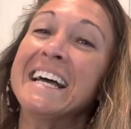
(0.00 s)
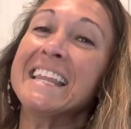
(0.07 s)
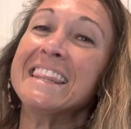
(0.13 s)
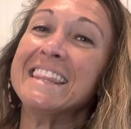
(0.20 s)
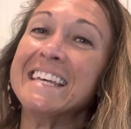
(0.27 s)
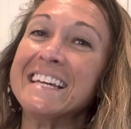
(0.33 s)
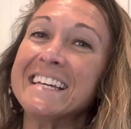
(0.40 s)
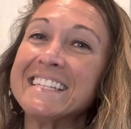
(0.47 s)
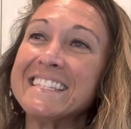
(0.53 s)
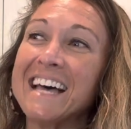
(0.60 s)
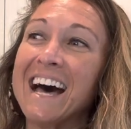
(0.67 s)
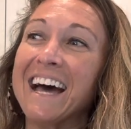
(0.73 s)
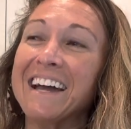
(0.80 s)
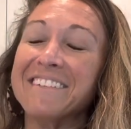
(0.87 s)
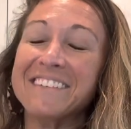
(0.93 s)
This
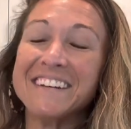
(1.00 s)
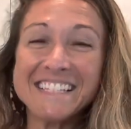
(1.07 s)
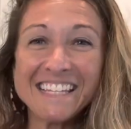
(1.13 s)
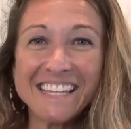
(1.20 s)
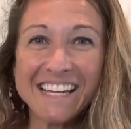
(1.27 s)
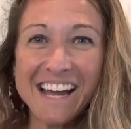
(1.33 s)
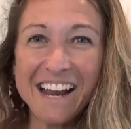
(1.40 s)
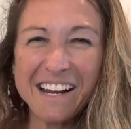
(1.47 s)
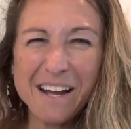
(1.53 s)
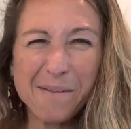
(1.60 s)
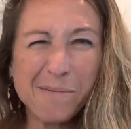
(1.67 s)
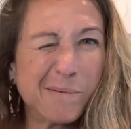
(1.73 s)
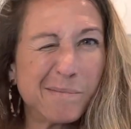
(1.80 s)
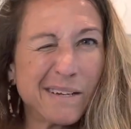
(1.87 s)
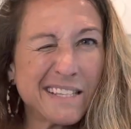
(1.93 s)
I recently got a
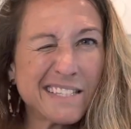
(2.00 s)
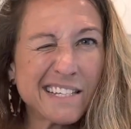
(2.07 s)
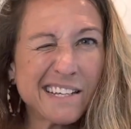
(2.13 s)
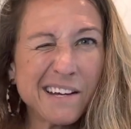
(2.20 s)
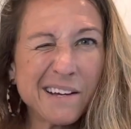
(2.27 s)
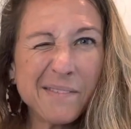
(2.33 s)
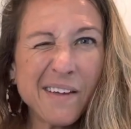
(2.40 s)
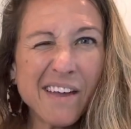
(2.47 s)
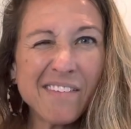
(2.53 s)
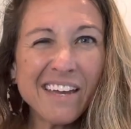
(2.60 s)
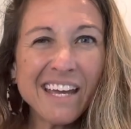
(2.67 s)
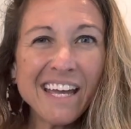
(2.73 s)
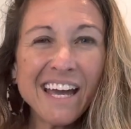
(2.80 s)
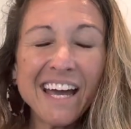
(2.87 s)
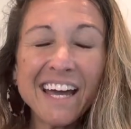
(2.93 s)
couple months ago
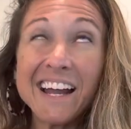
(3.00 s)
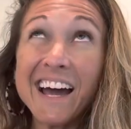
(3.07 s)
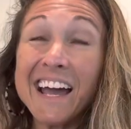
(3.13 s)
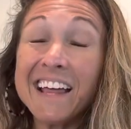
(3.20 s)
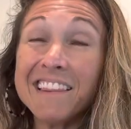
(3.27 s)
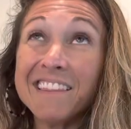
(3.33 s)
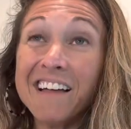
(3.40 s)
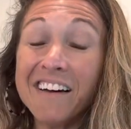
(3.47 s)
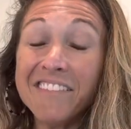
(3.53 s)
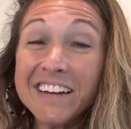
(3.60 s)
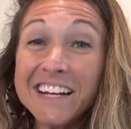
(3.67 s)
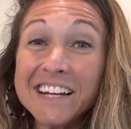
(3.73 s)
maybe, and I love it.